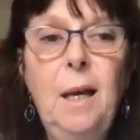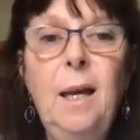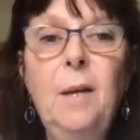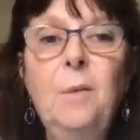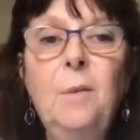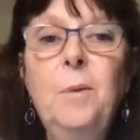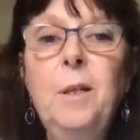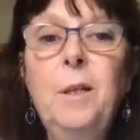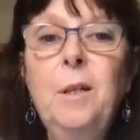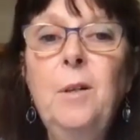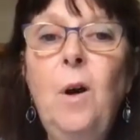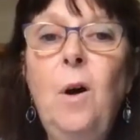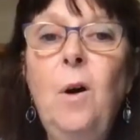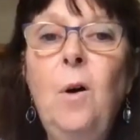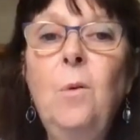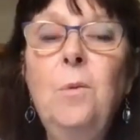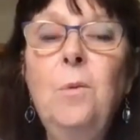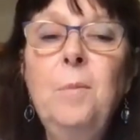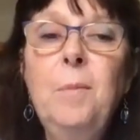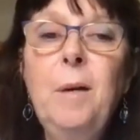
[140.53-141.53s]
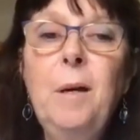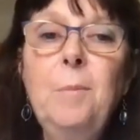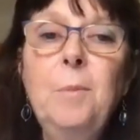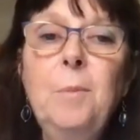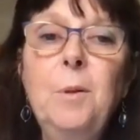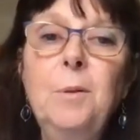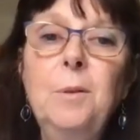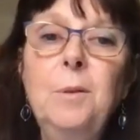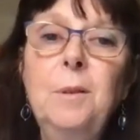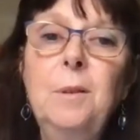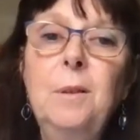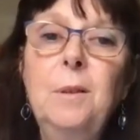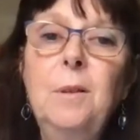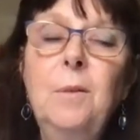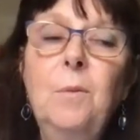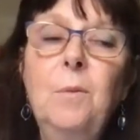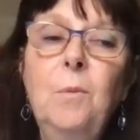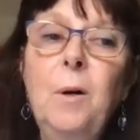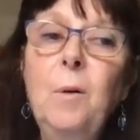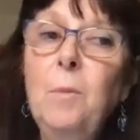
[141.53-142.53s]
And we can all remember
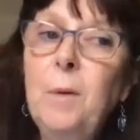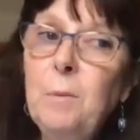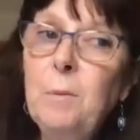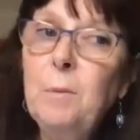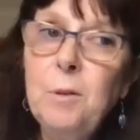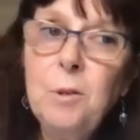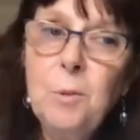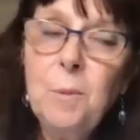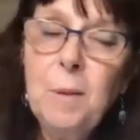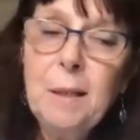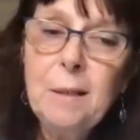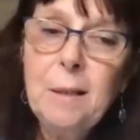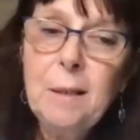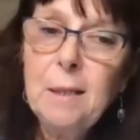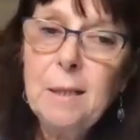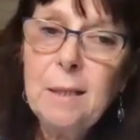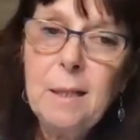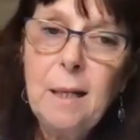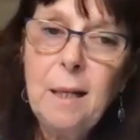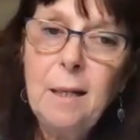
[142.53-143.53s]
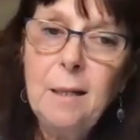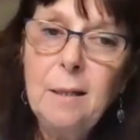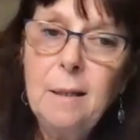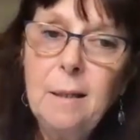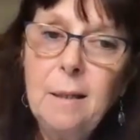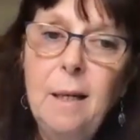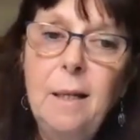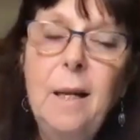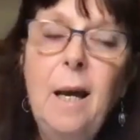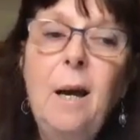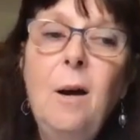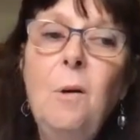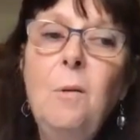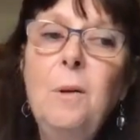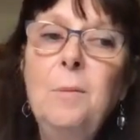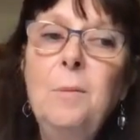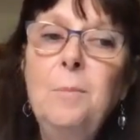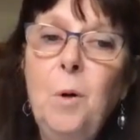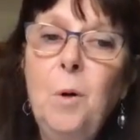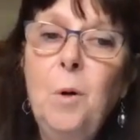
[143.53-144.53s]
what we were doing that day and how
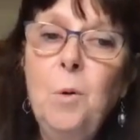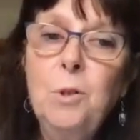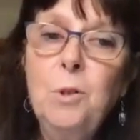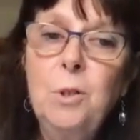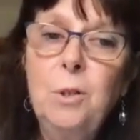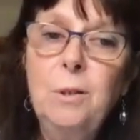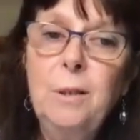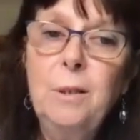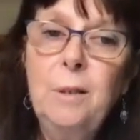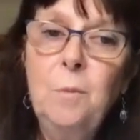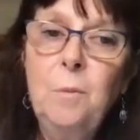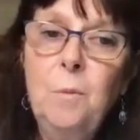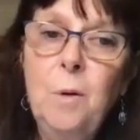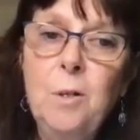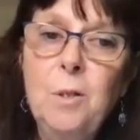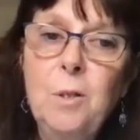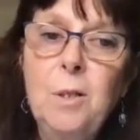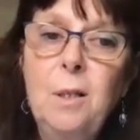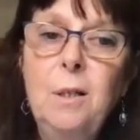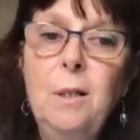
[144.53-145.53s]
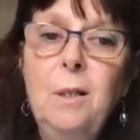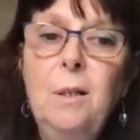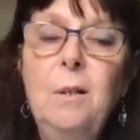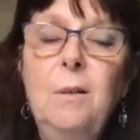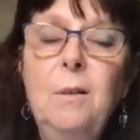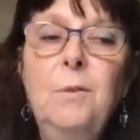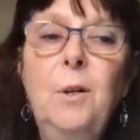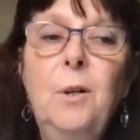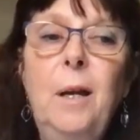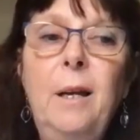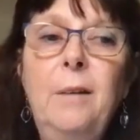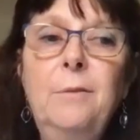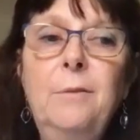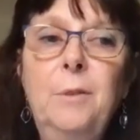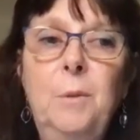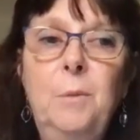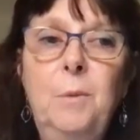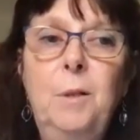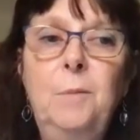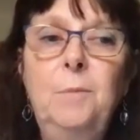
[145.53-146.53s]
emotional it was for
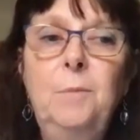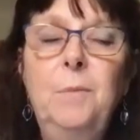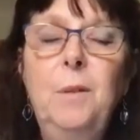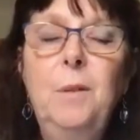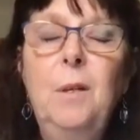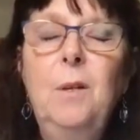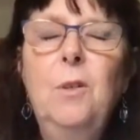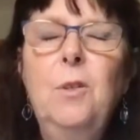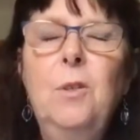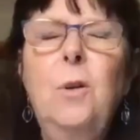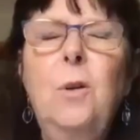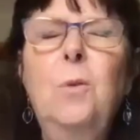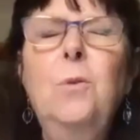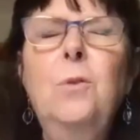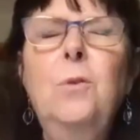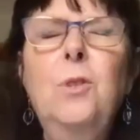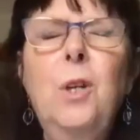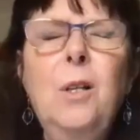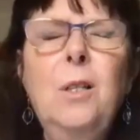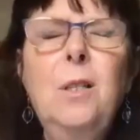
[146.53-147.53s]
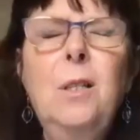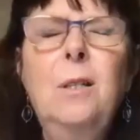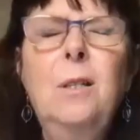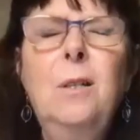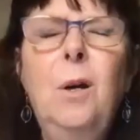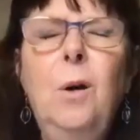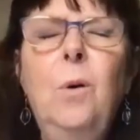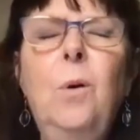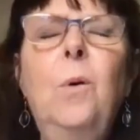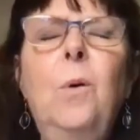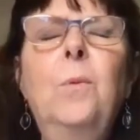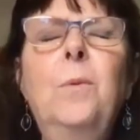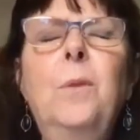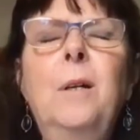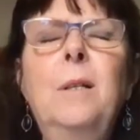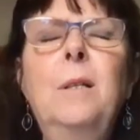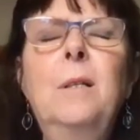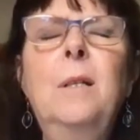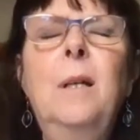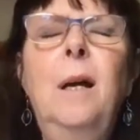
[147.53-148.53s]
everyone. So just know
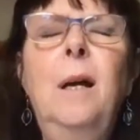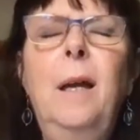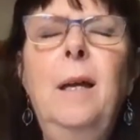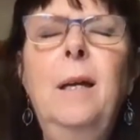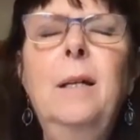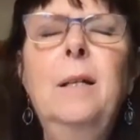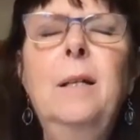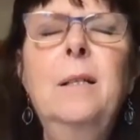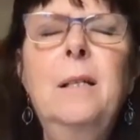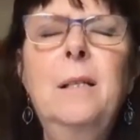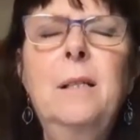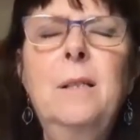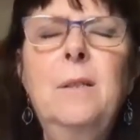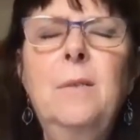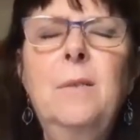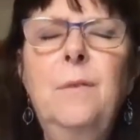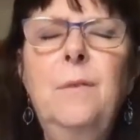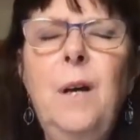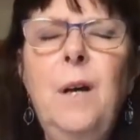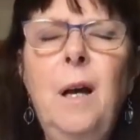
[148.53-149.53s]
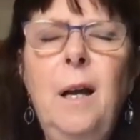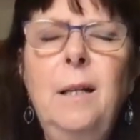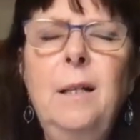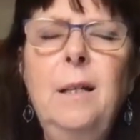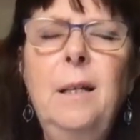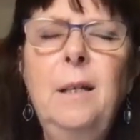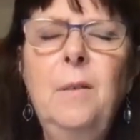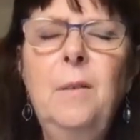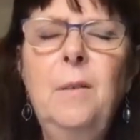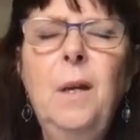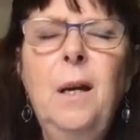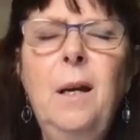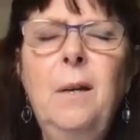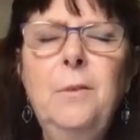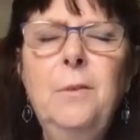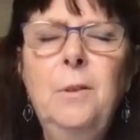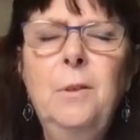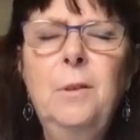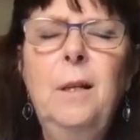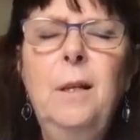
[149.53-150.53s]
that Diana is fine in the
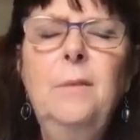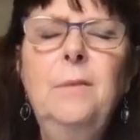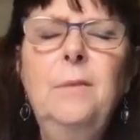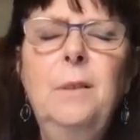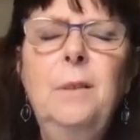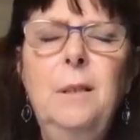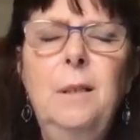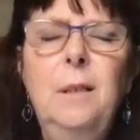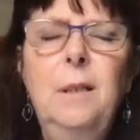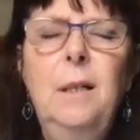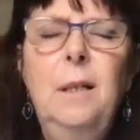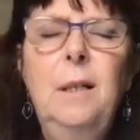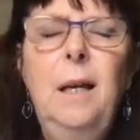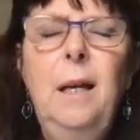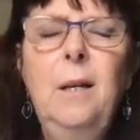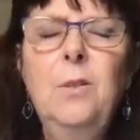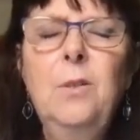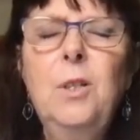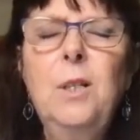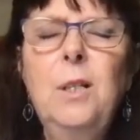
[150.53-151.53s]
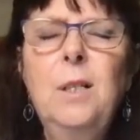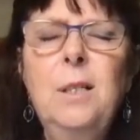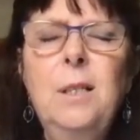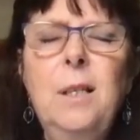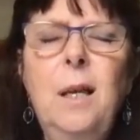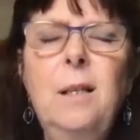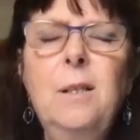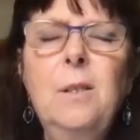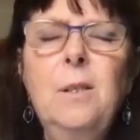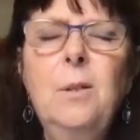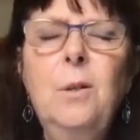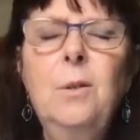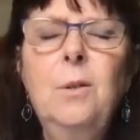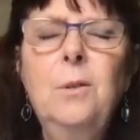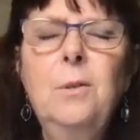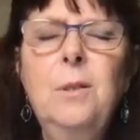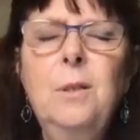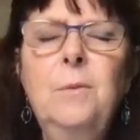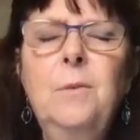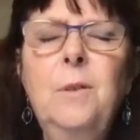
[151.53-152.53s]
afterlife and she sends
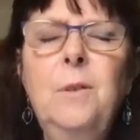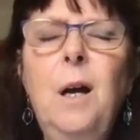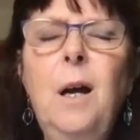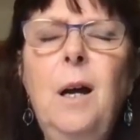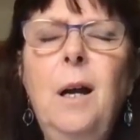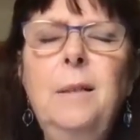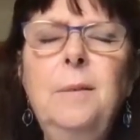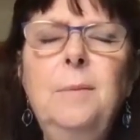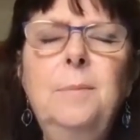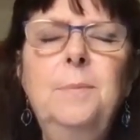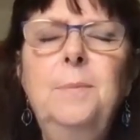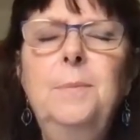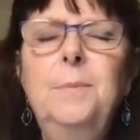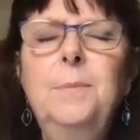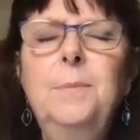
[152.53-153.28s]
her divine